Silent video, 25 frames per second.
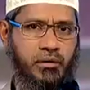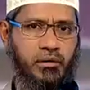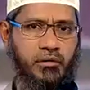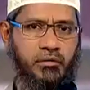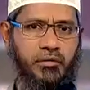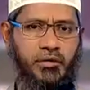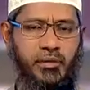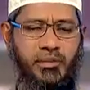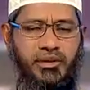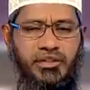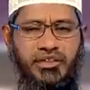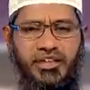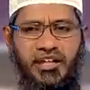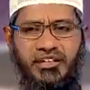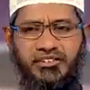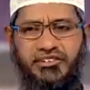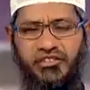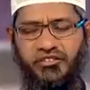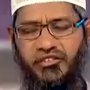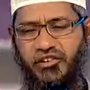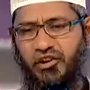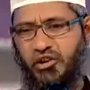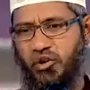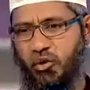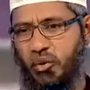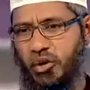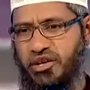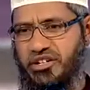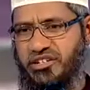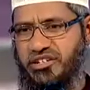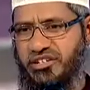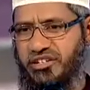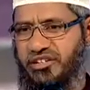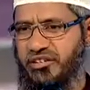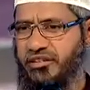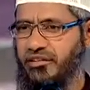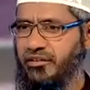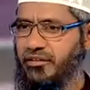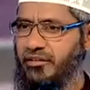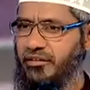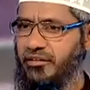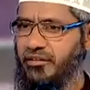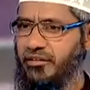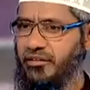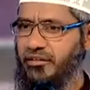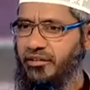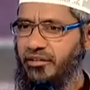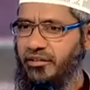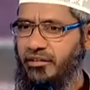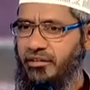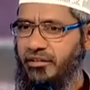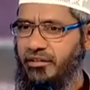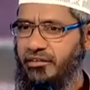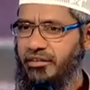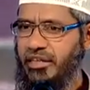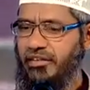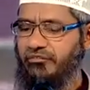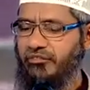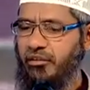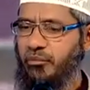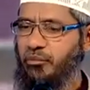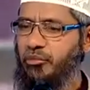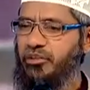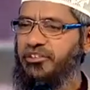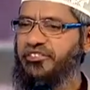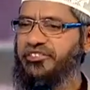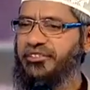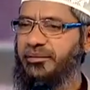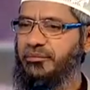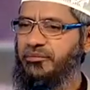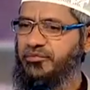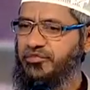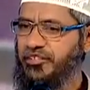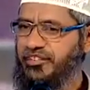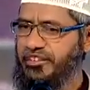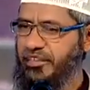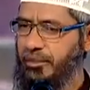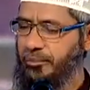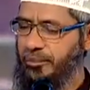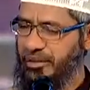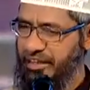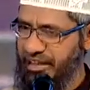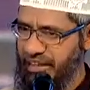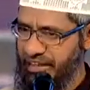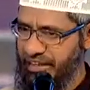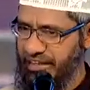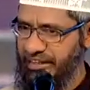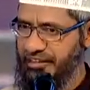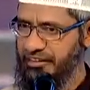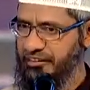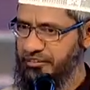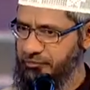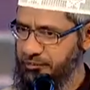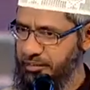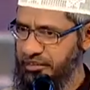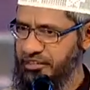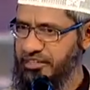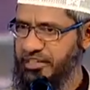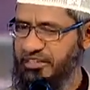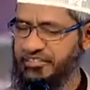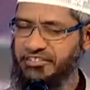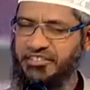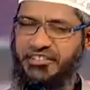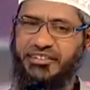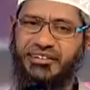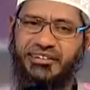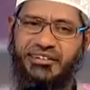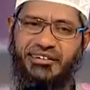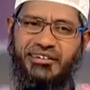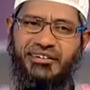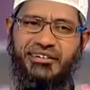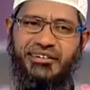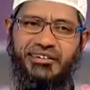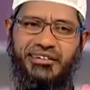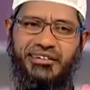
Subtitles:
The brother asked a very good question, that when Muslims, when they begin any speech, etc.,